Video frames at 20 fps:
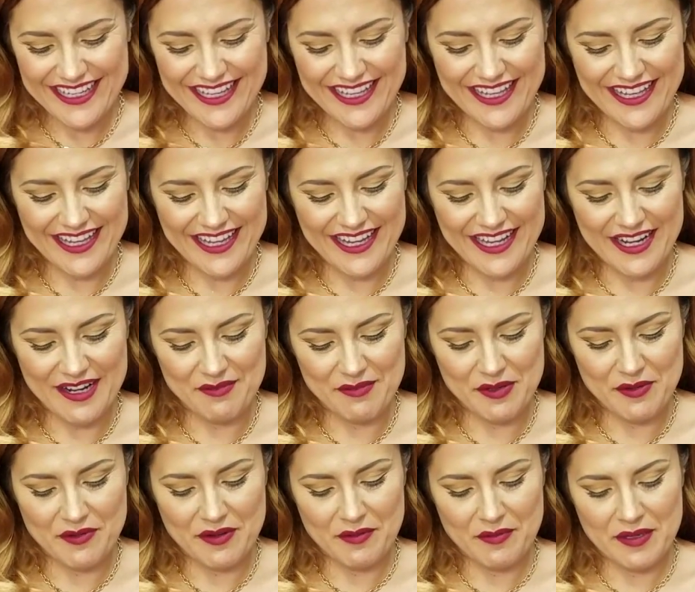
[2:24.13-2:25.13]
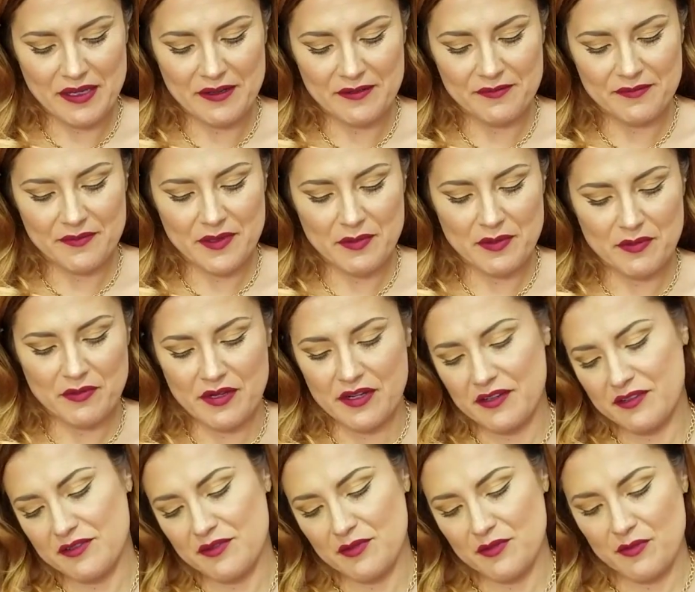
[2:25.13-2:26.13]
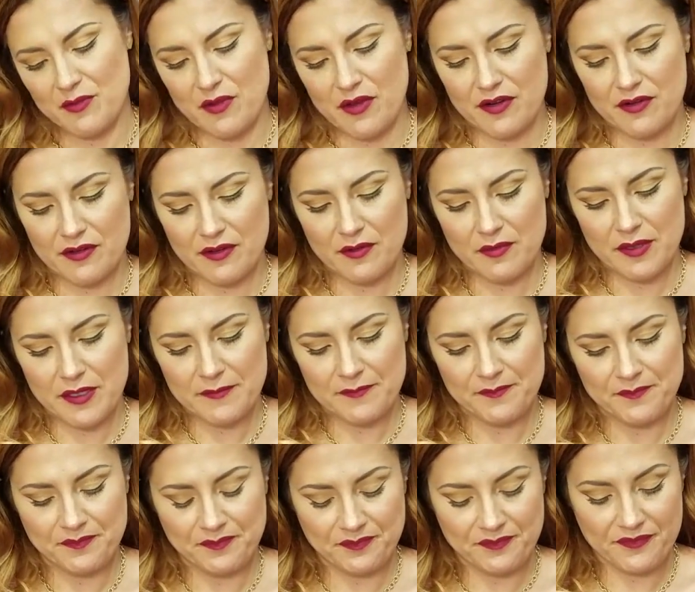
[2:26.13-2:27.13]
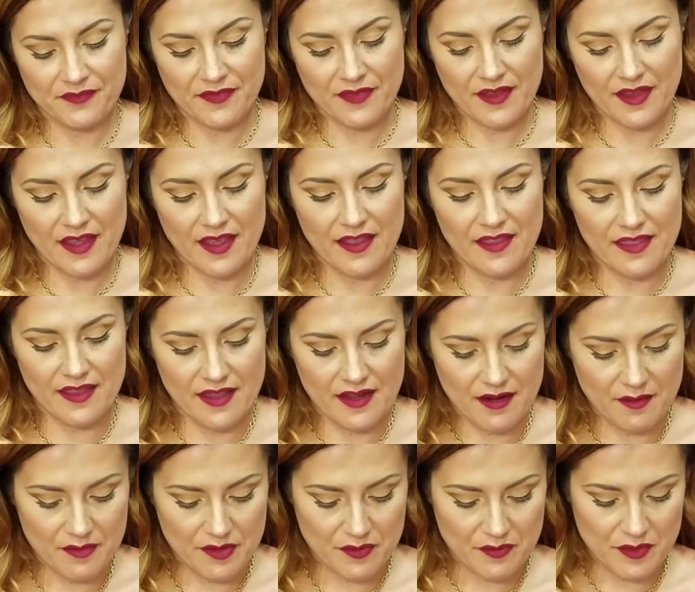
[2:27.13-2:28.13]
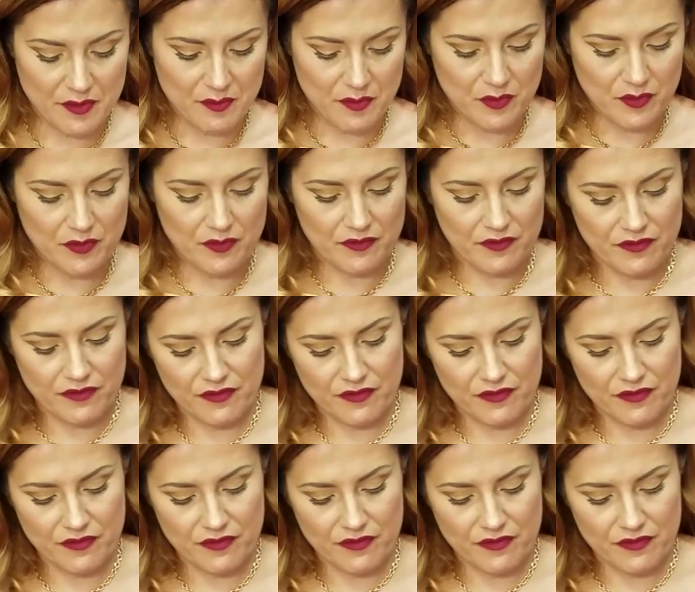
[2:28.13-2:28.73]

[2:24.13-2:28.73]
And I'm going to rub it, maybe run it through water a little bit. And then I'm going to remove